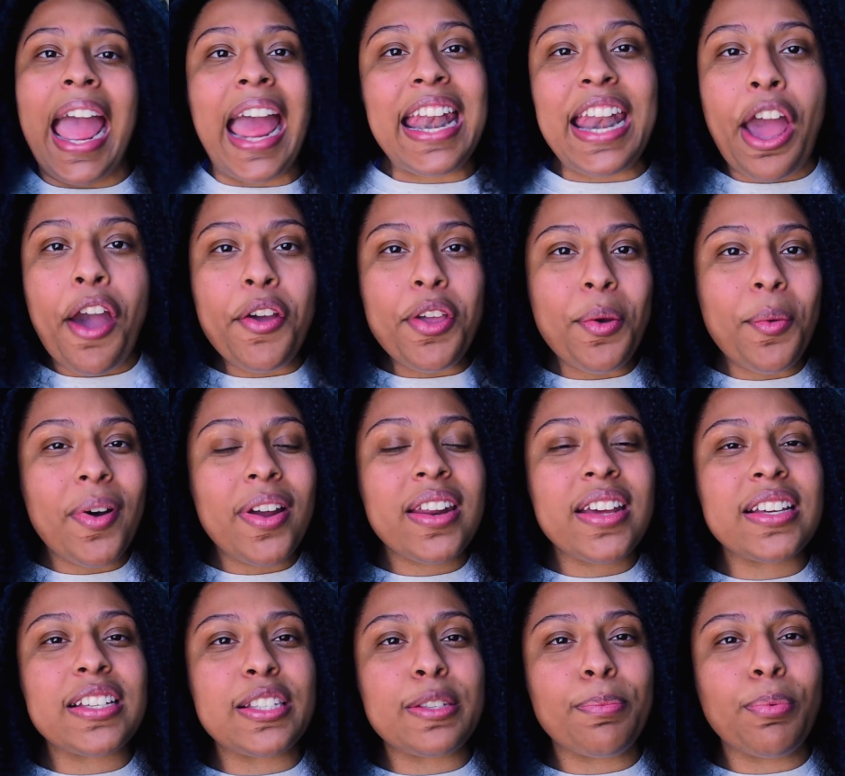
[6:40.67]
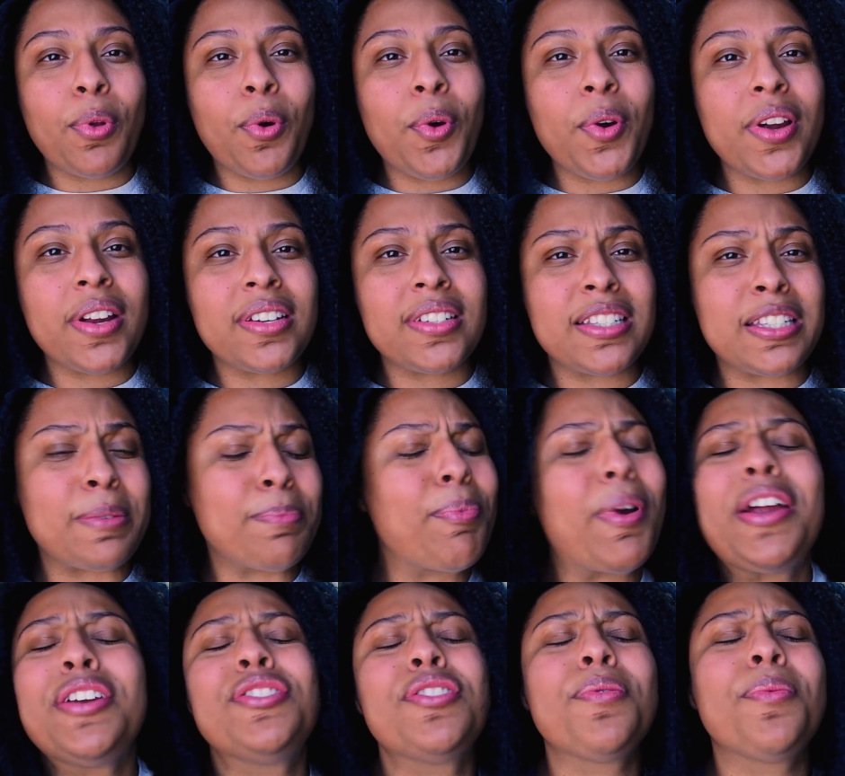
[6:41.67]
And now you want to explore and
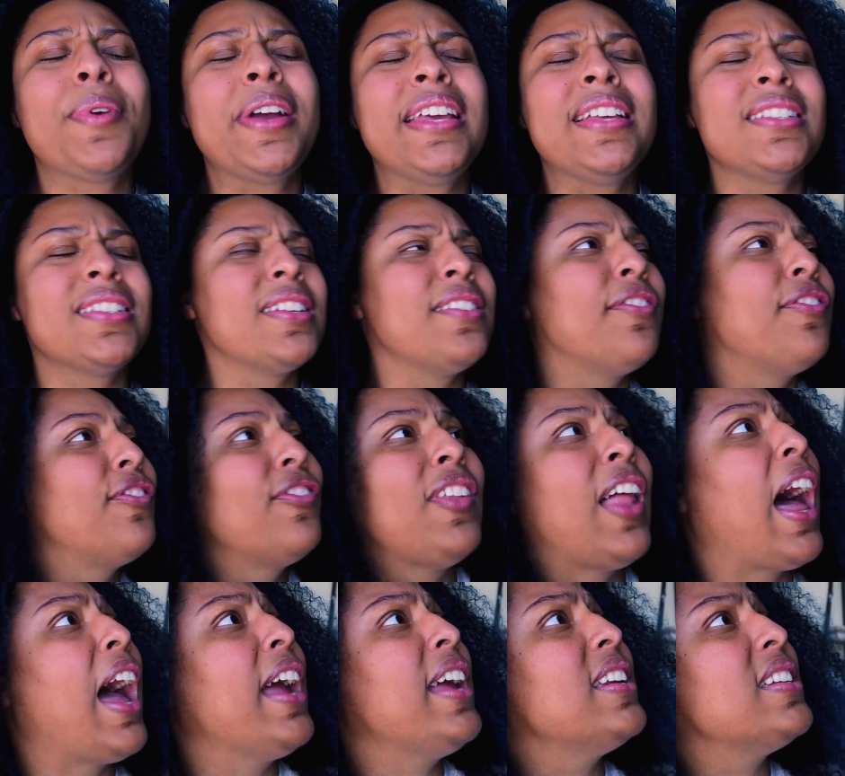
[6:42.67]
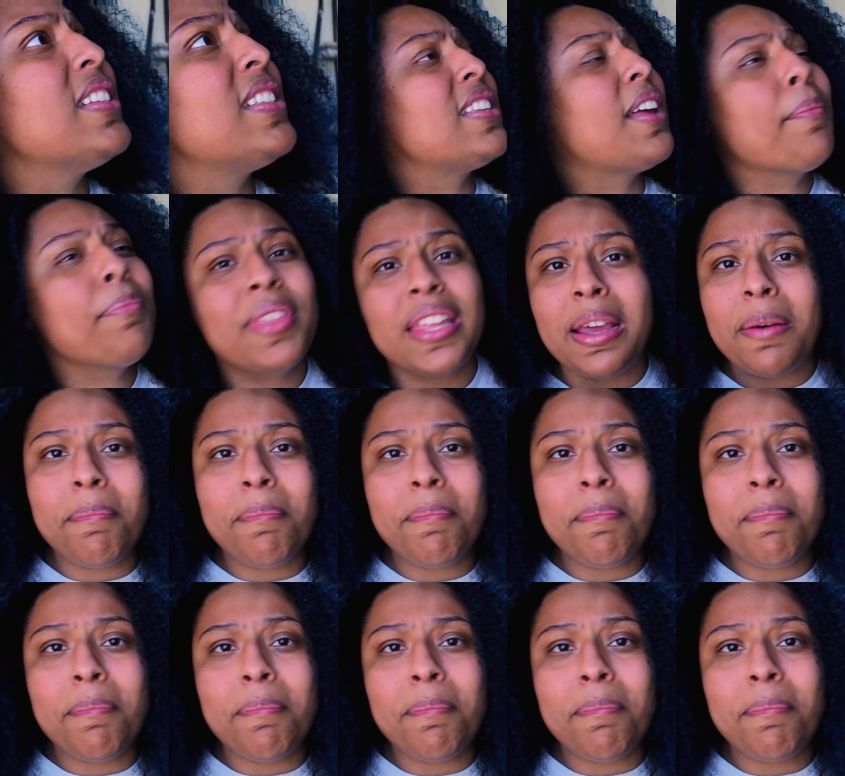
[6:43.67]
spread your wings and fly into something